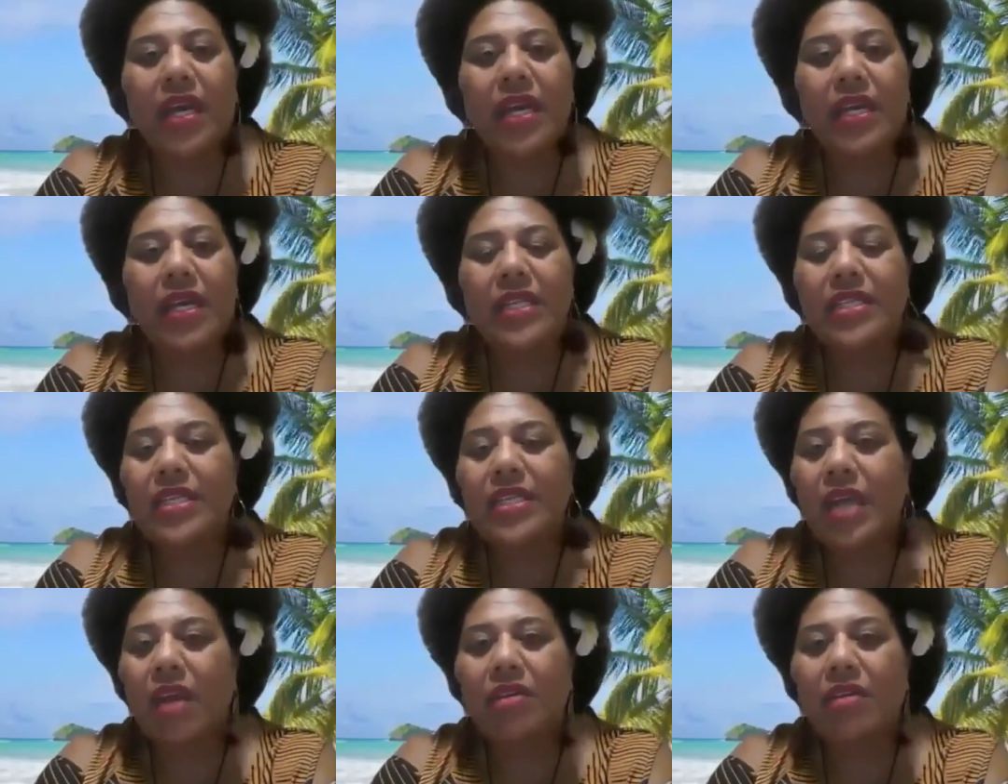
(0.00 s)

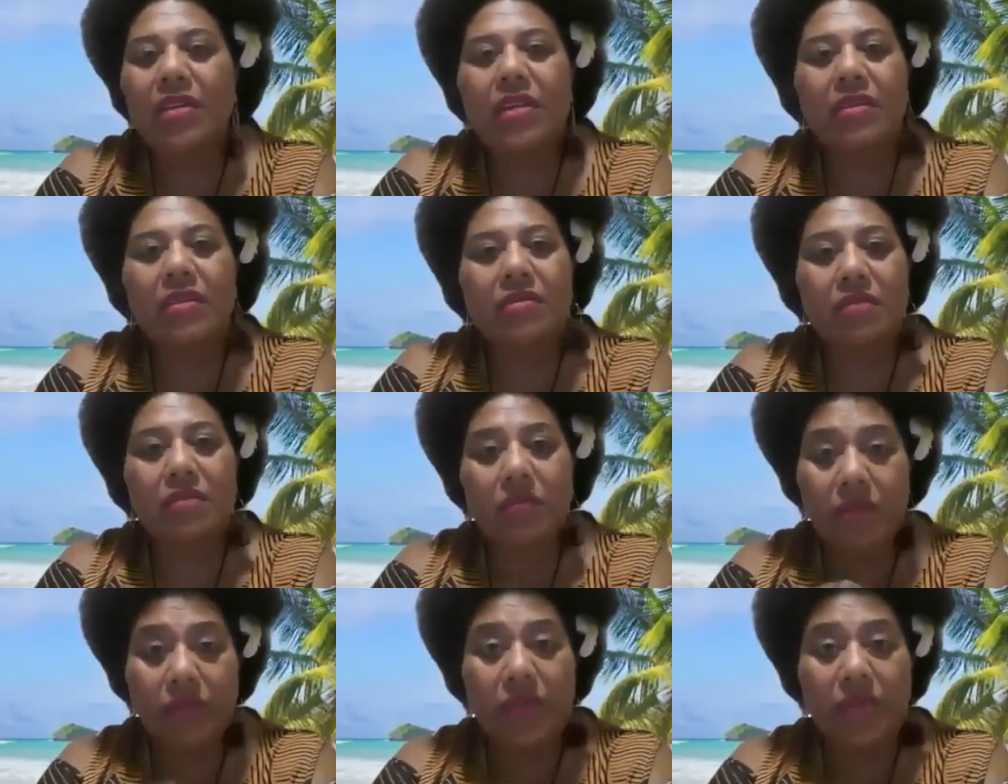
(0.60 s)

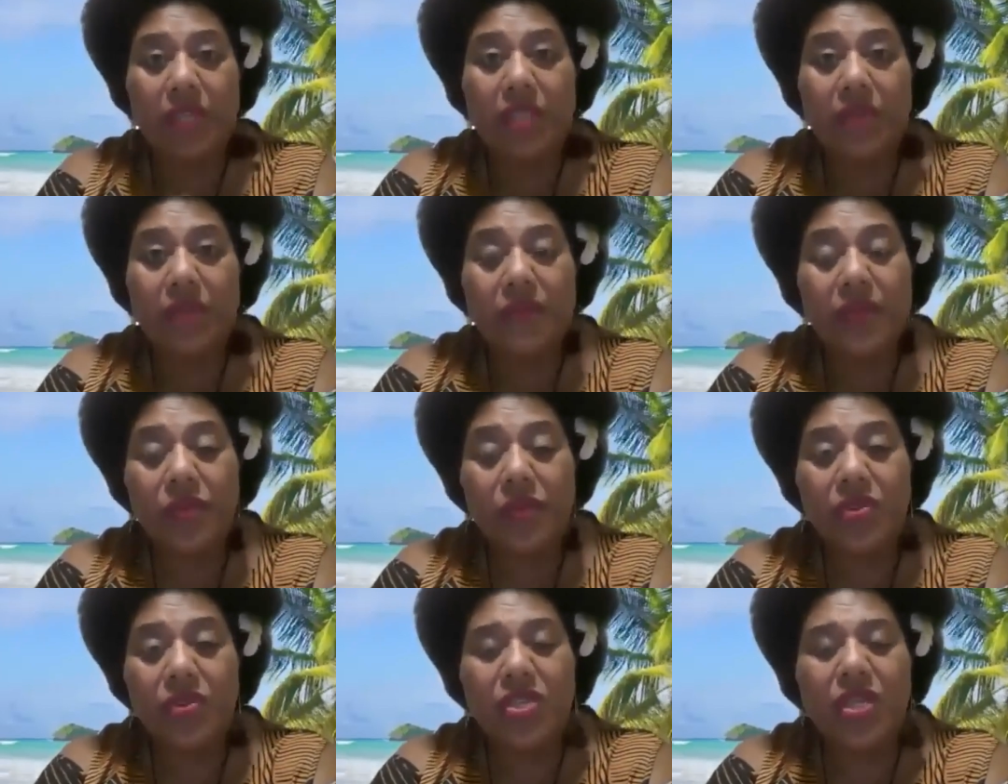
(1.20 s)
in the
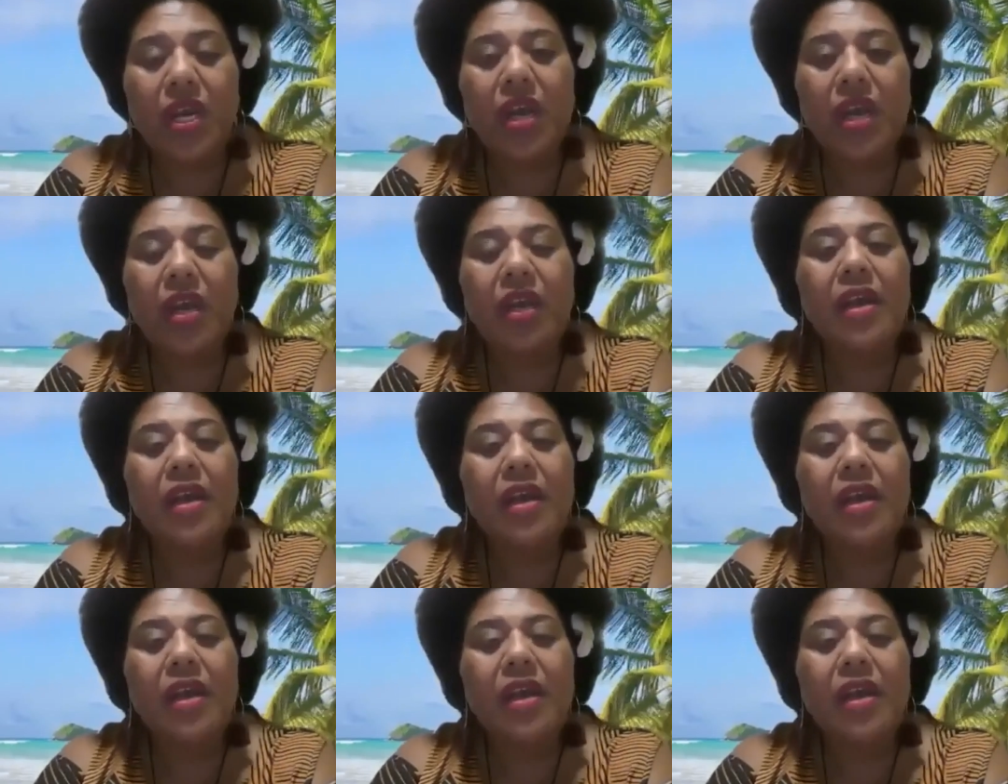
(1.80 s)
future.